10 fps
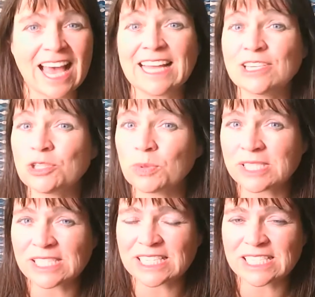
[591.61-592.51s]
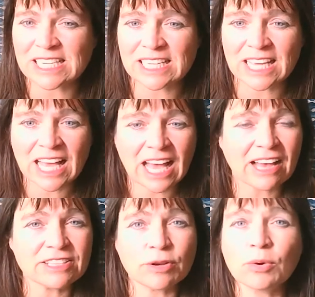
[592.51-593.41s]
into a city
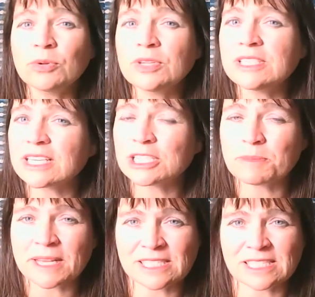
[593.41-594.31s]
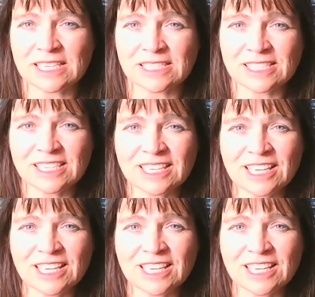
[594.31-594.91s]
has all these expenses.